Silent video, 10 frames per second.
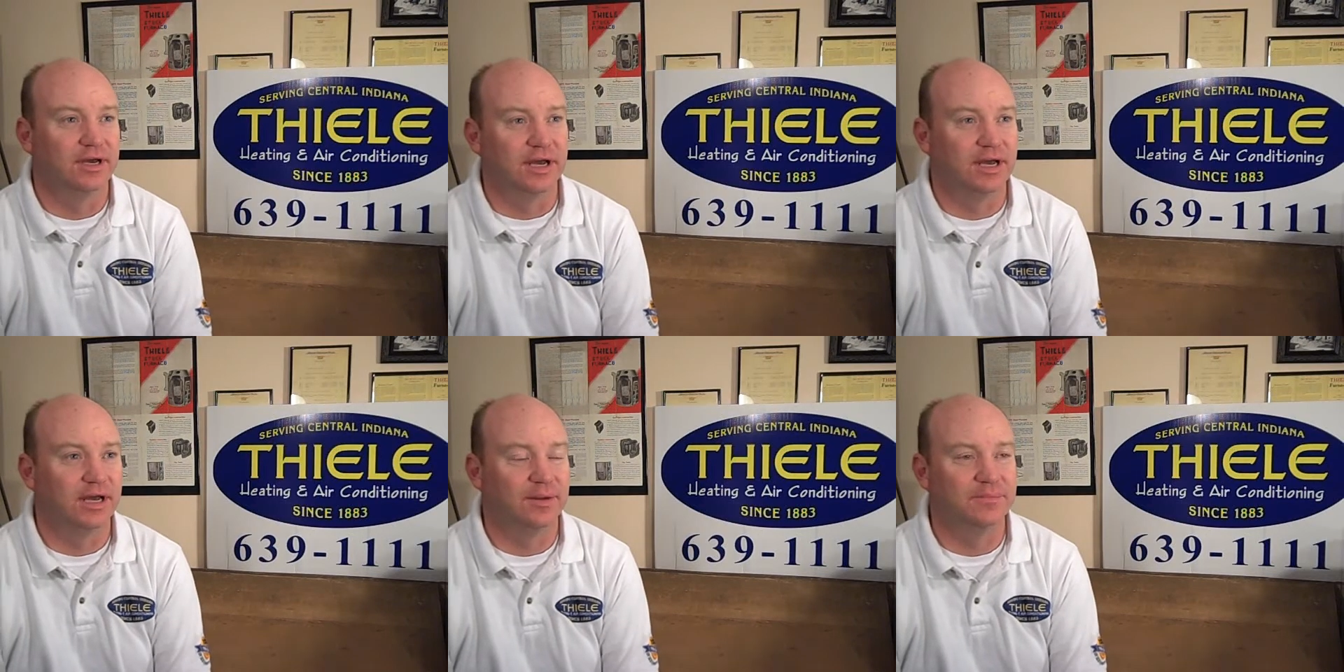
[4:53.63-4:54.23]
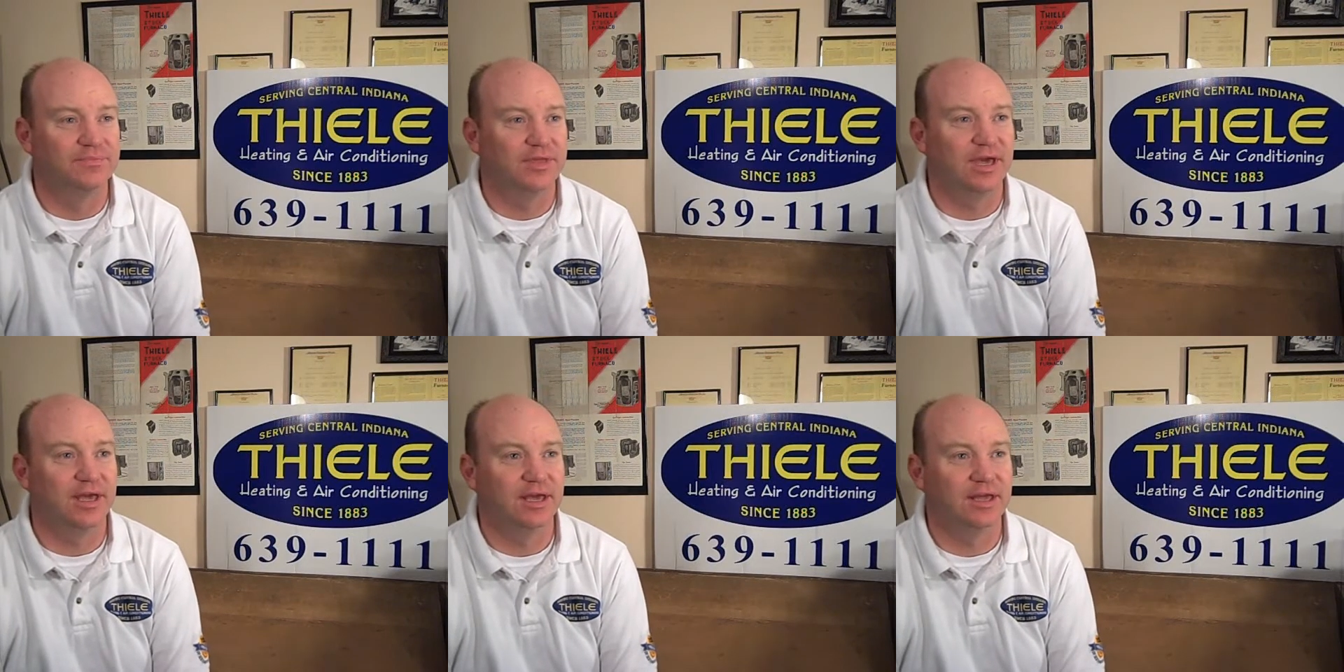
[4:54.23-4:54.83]

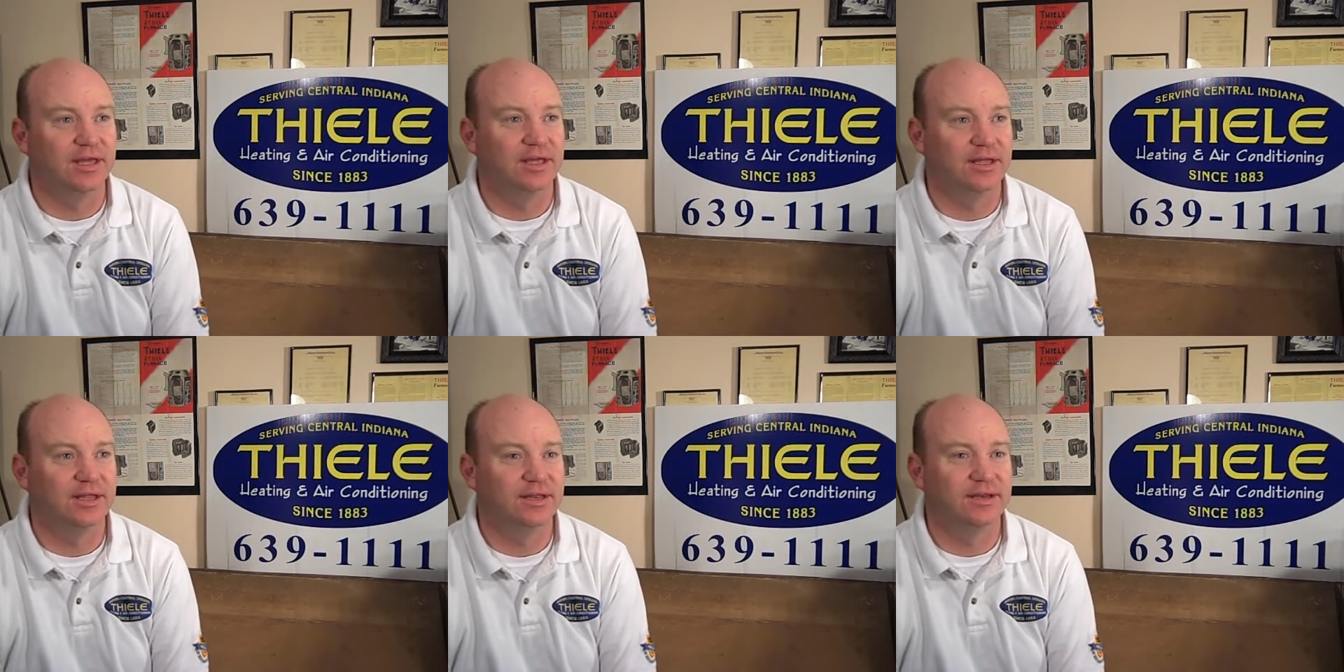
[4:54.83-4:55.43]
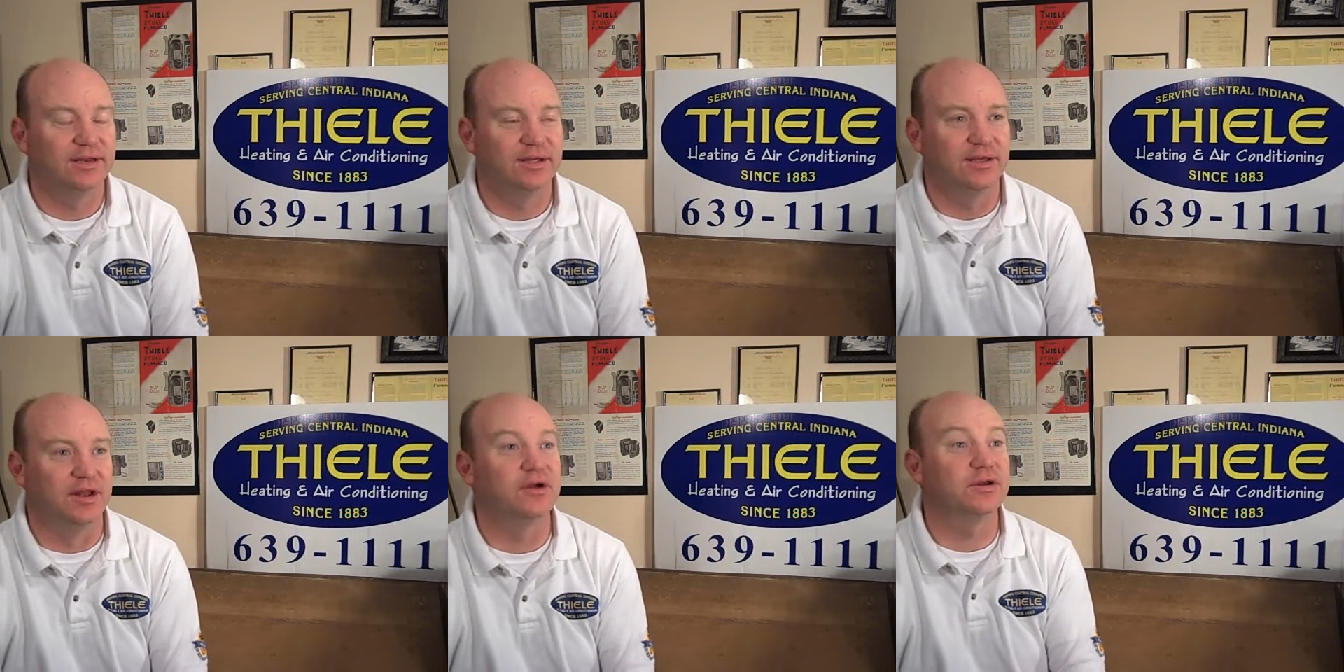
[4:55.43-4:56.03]
and
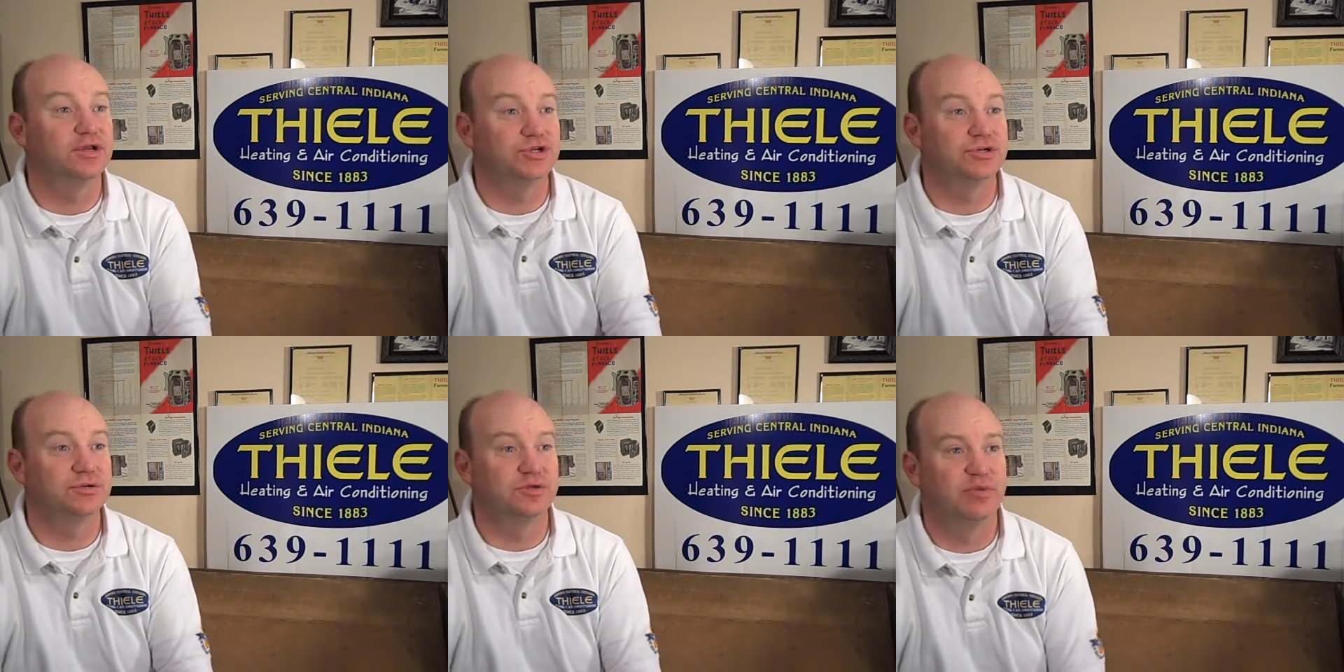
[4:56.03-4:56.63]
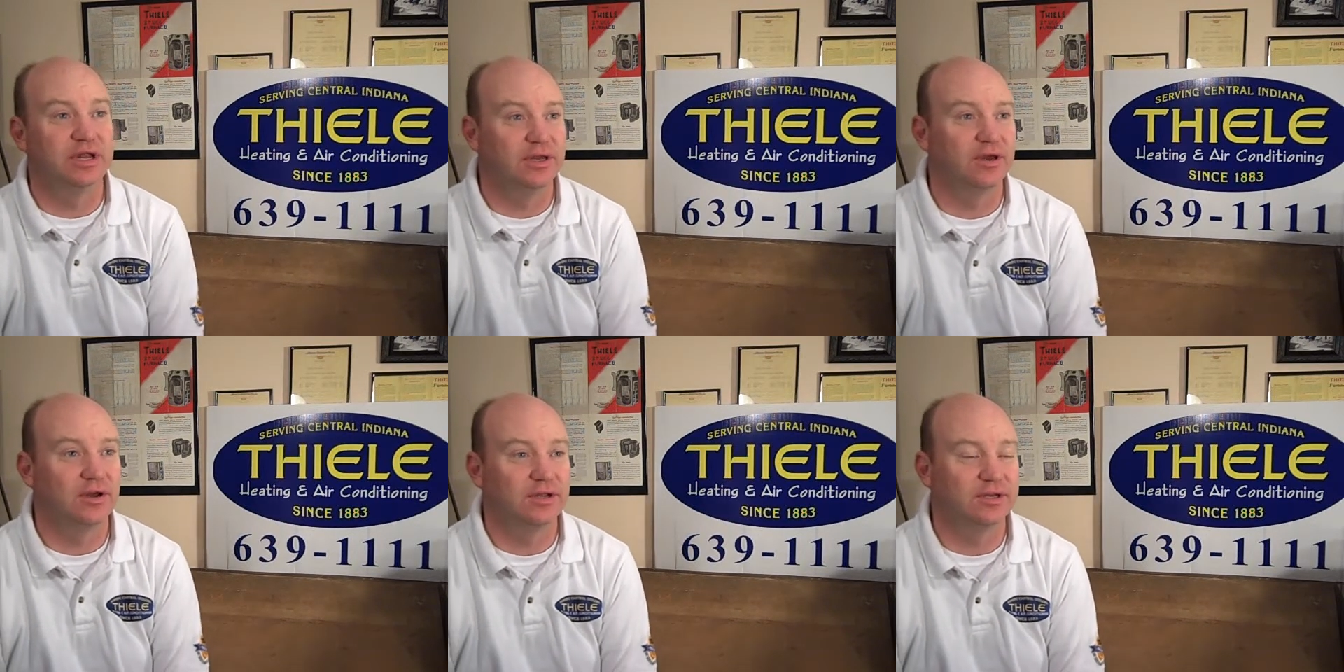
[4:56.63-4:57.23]
an air conditioner, depending
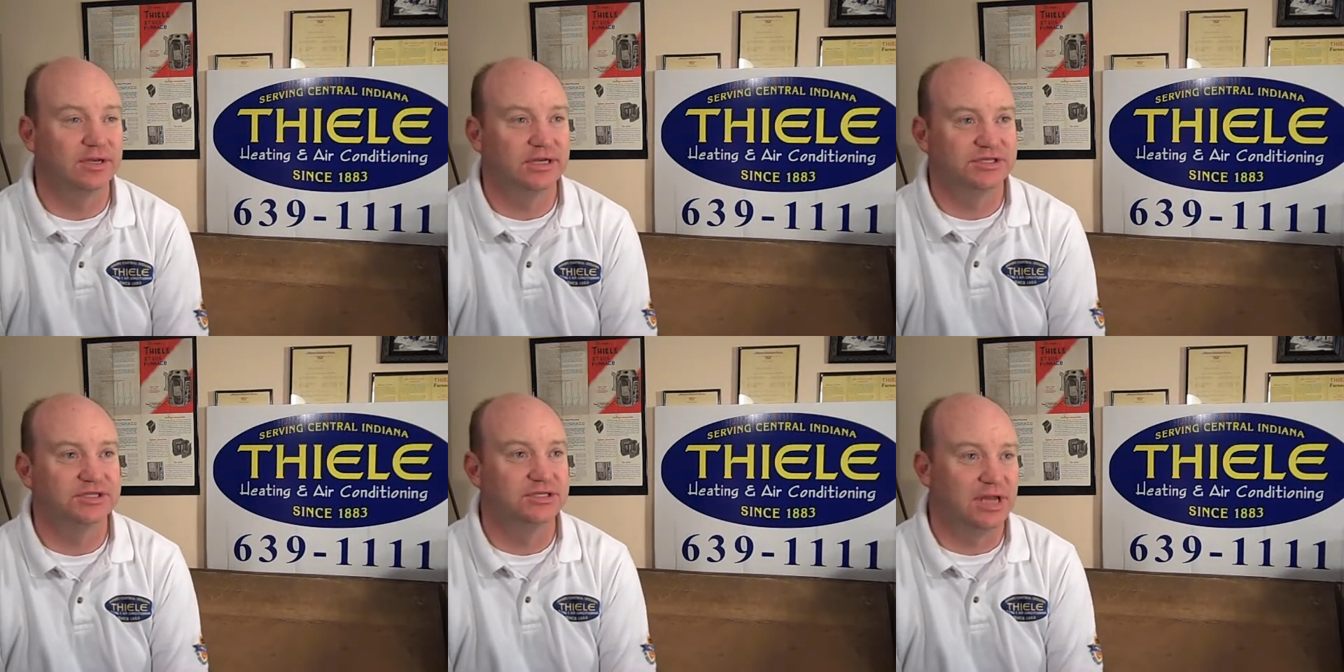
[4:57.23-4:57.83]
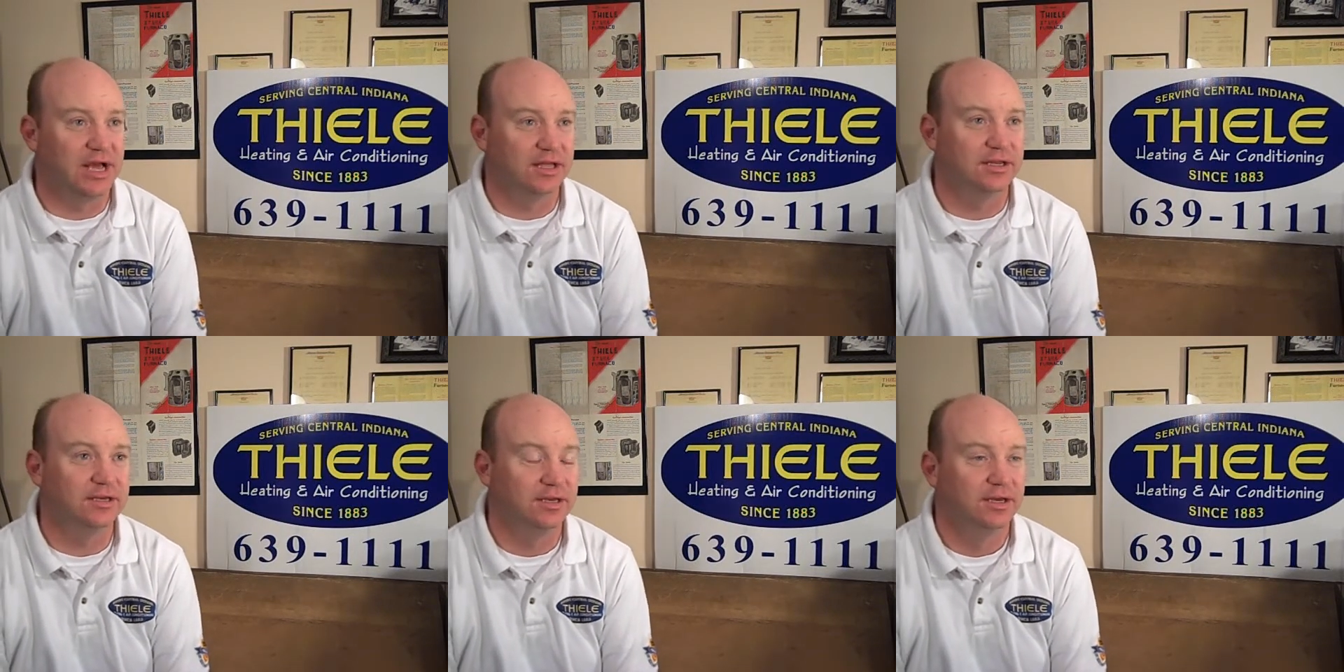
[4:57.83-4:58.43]
on
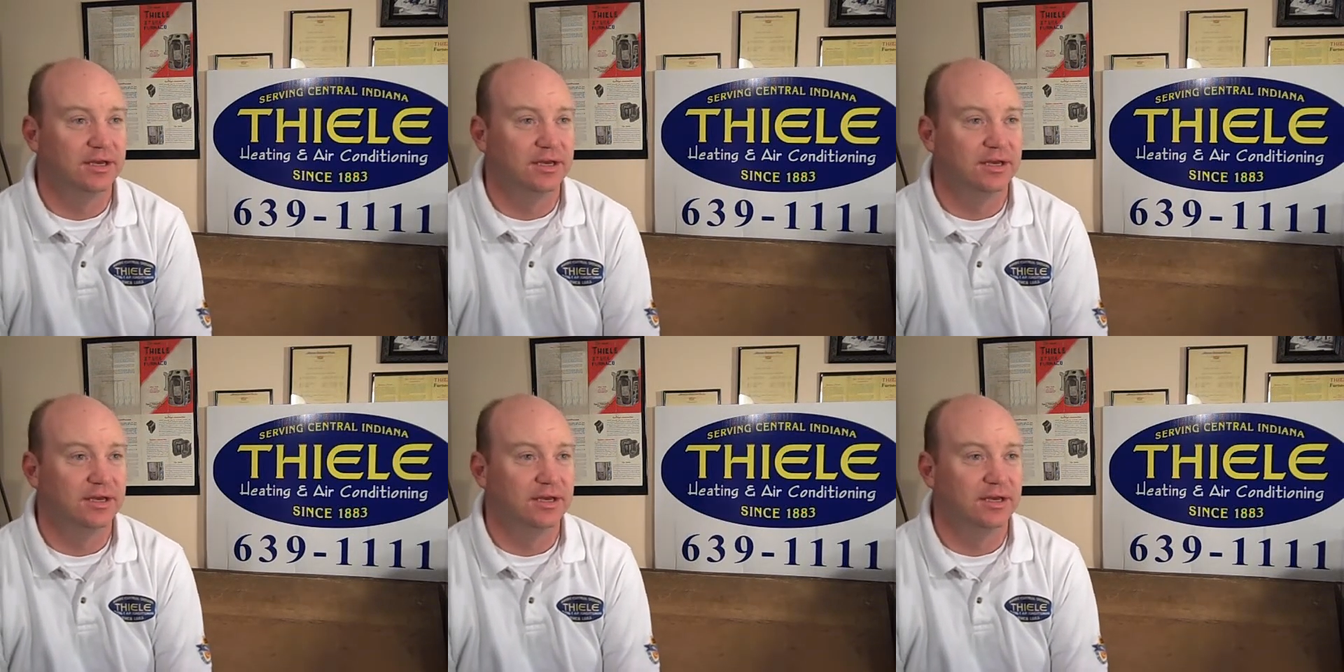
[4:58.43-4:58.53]
seasonality,